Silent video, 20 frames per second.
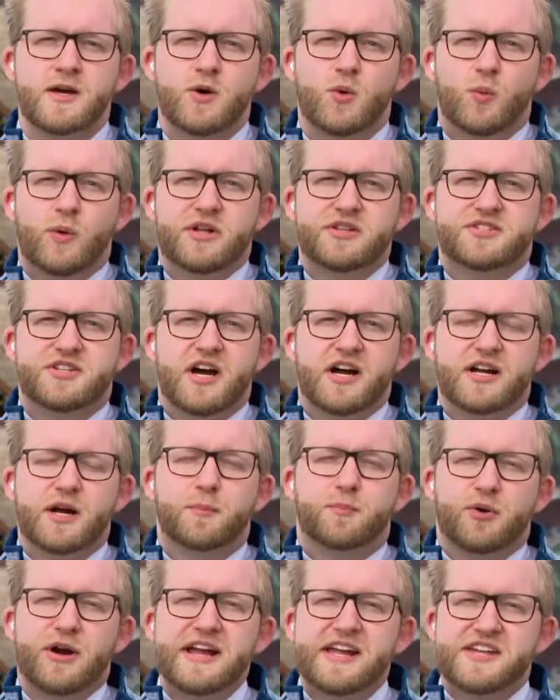Well, Doug, a
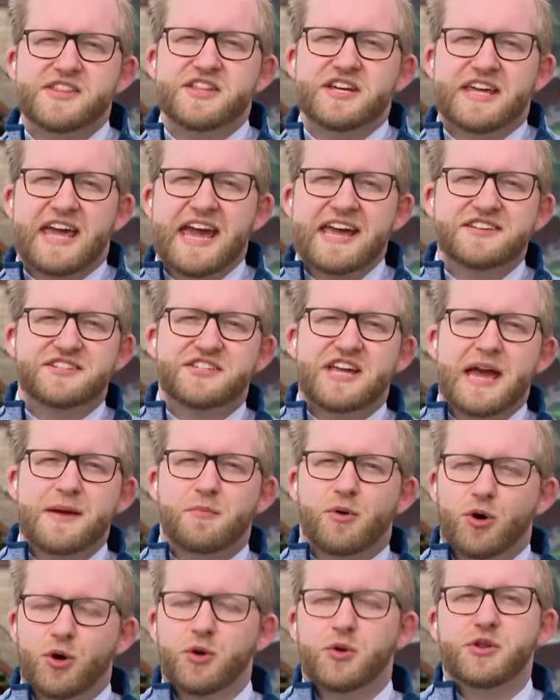break in the case came
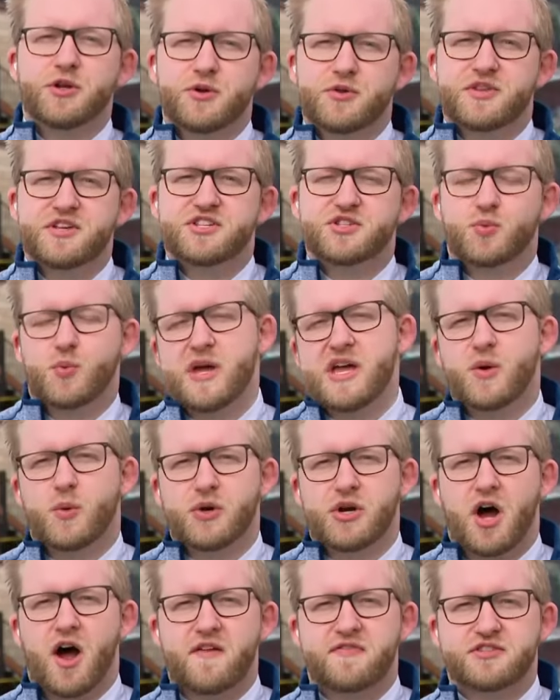earlier this week when
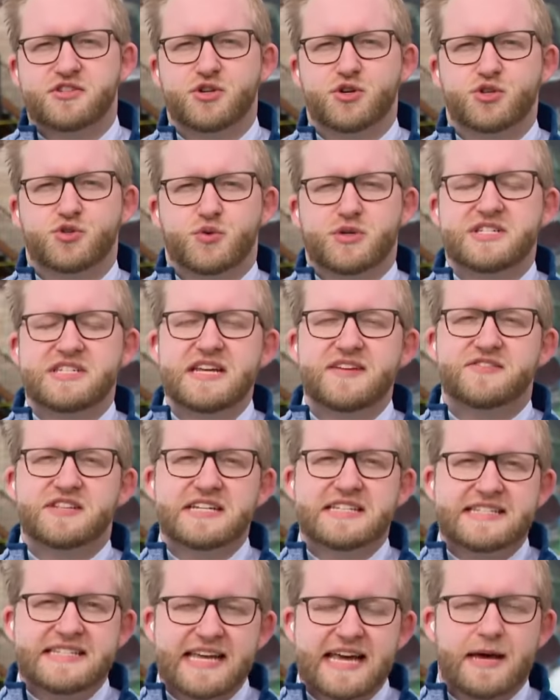officers received a
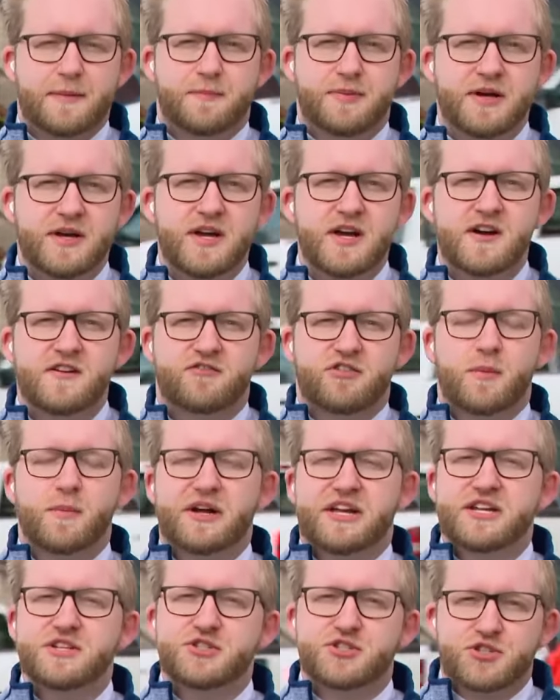tip from a
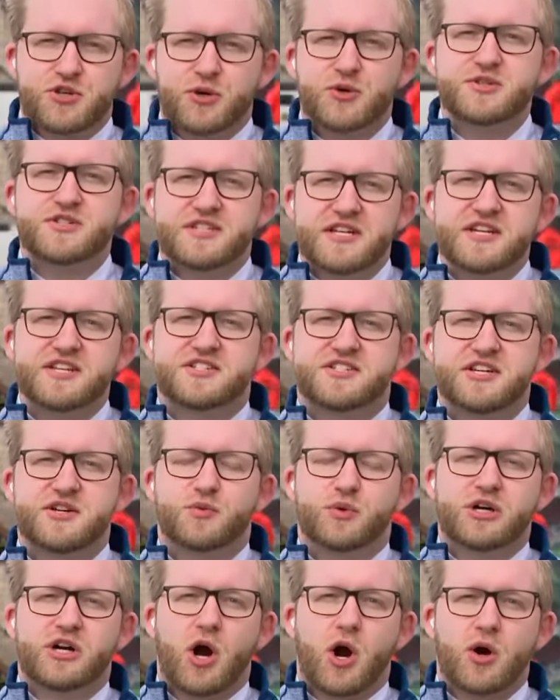concerned citizen
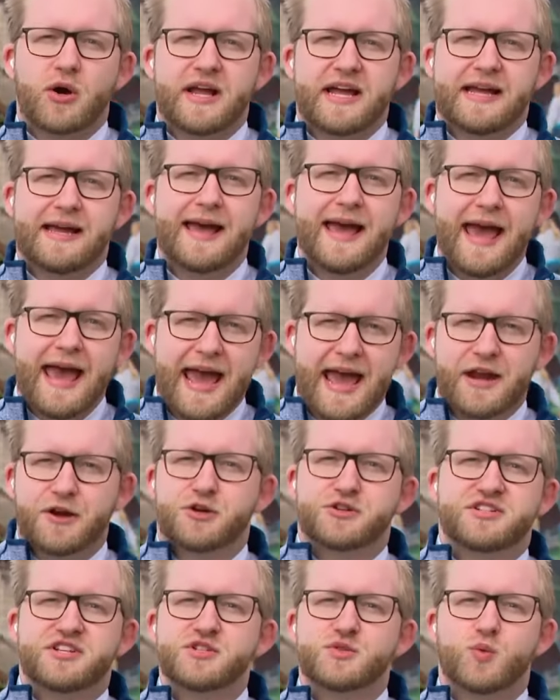regarding
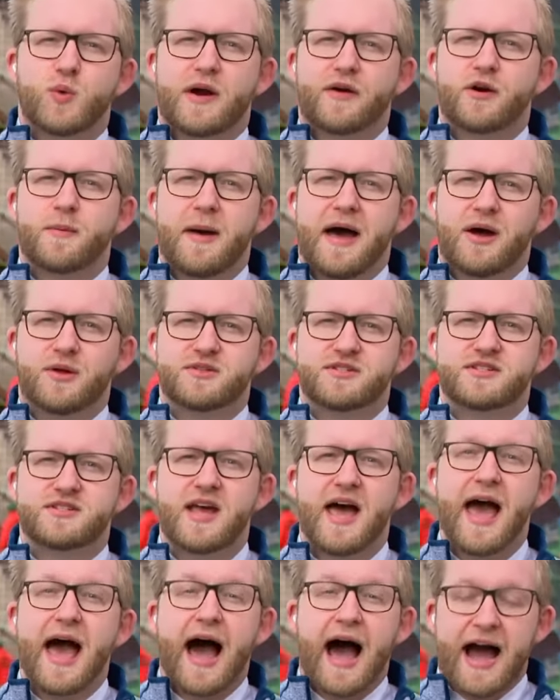Anderson's whereabouts.
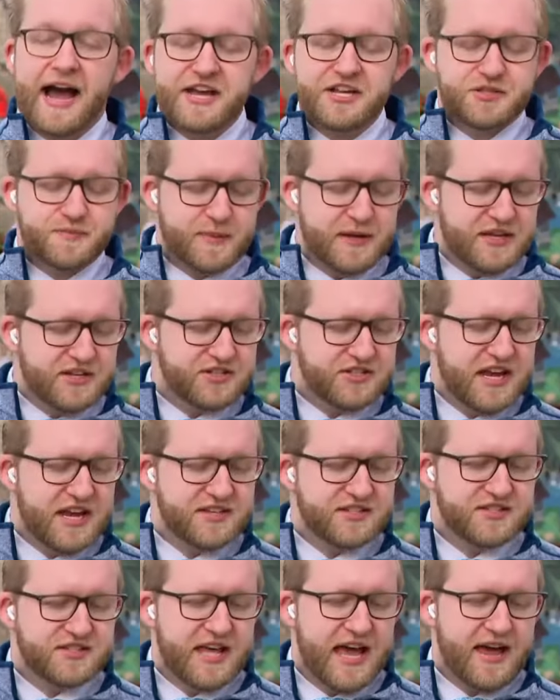ISP
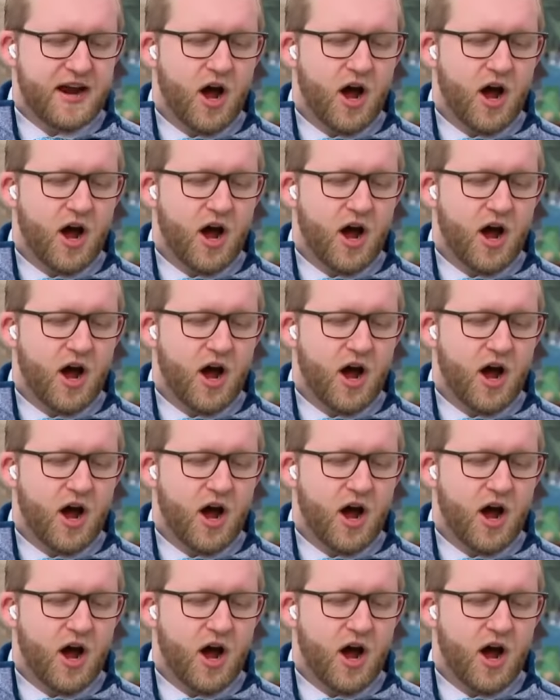says that